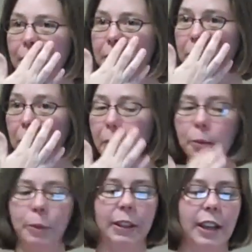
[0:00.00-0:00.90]
So
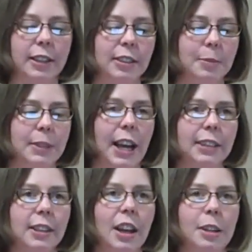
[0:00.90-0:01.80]
with custom
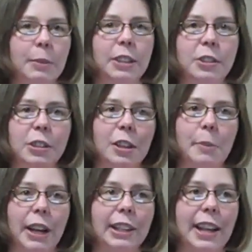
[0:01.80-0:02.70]
taxonomies, you can
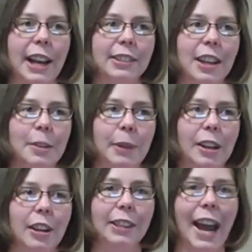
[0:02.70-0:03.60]
make a taxonomy
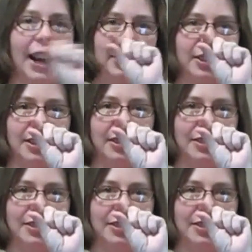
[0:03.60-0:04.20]
called actor.